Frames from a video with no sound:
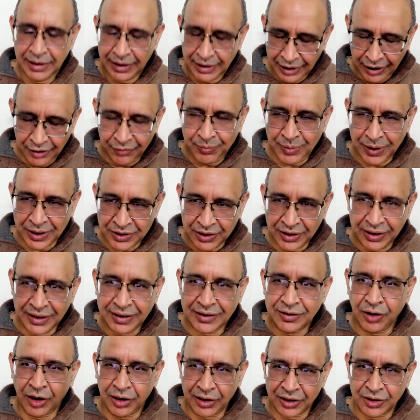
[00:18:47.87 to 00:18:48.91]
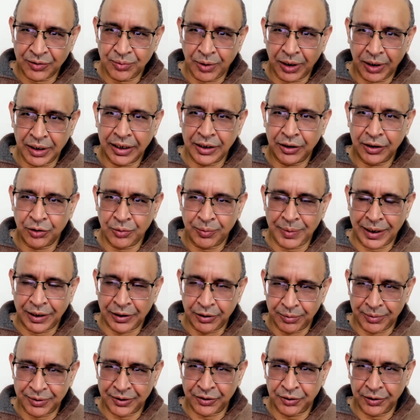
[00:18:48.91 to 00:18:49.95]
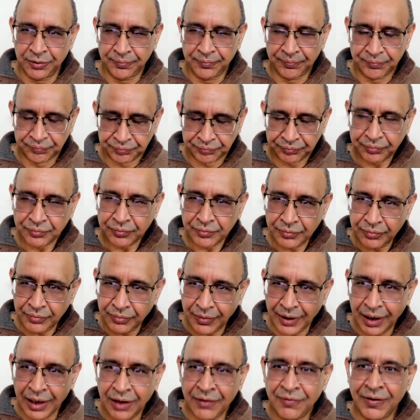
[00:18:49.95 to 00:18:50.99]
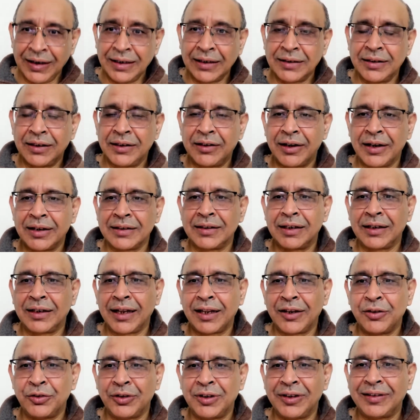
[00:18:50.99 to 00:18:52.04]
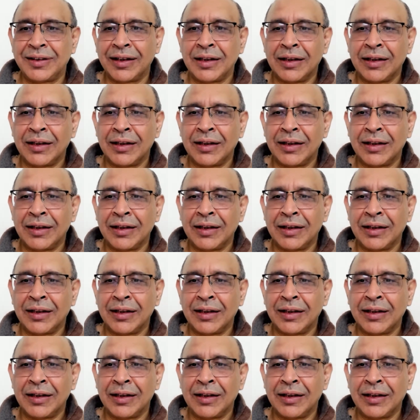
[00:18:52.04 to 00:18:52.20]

If patient is not responding to pantoprazole, one other drug that I use is